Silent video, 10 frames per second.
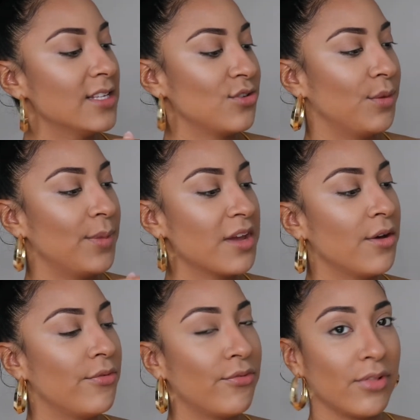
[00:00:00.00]
this on a big
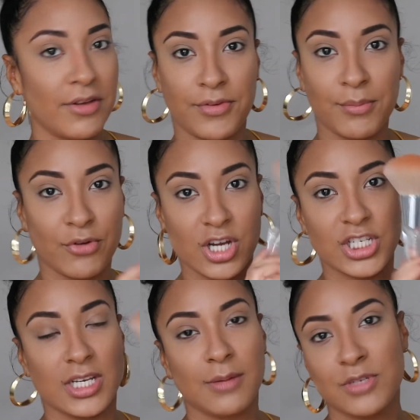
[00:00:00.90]
fluffy
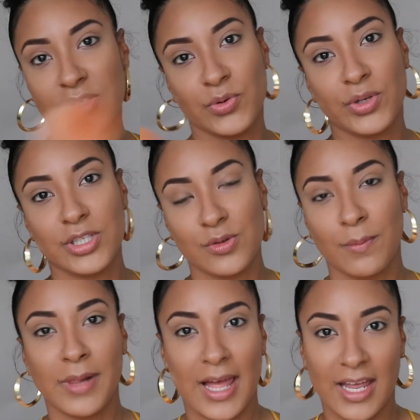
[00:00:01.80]
brush, and I'm just going to
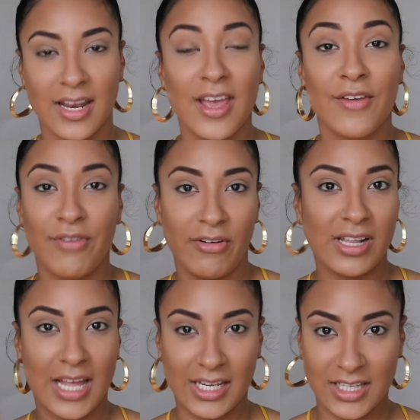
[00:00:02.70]
apply it very
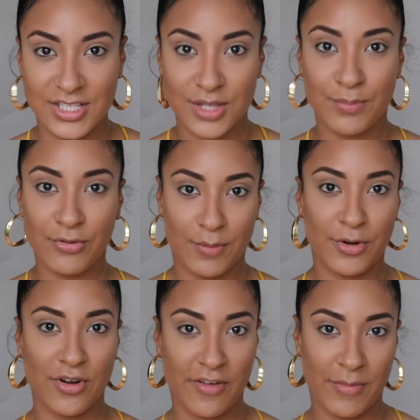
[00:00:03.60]
lightly to the
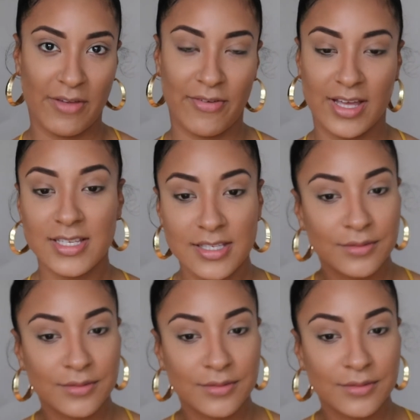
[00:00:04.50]
perimeter of my face.